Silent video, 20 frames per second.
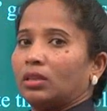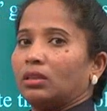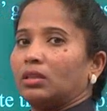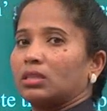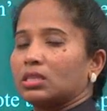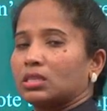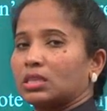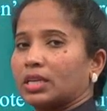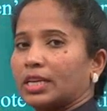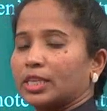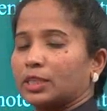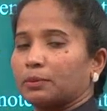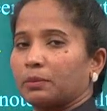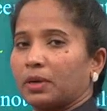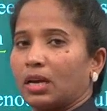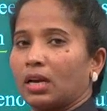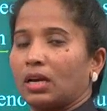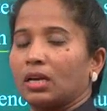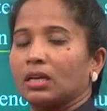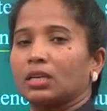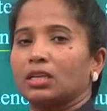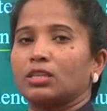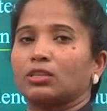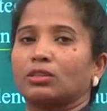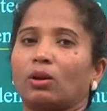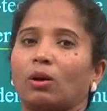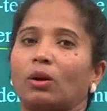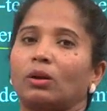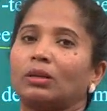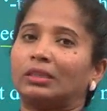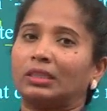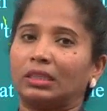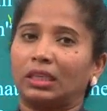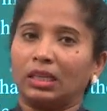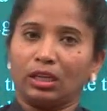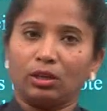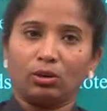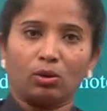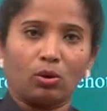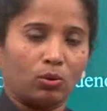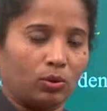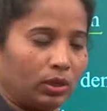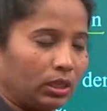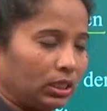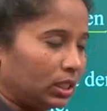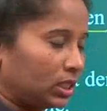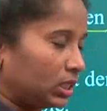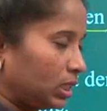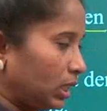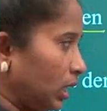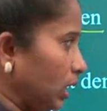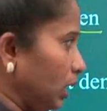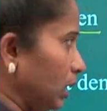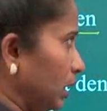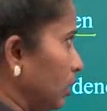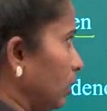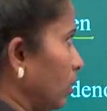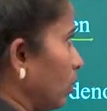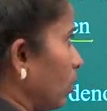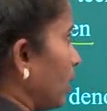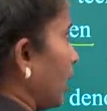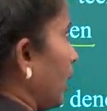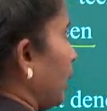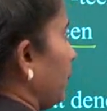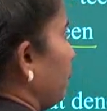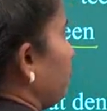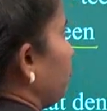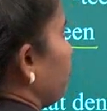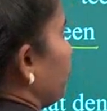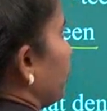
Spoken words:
the stress mark is on T only, teen. Okay,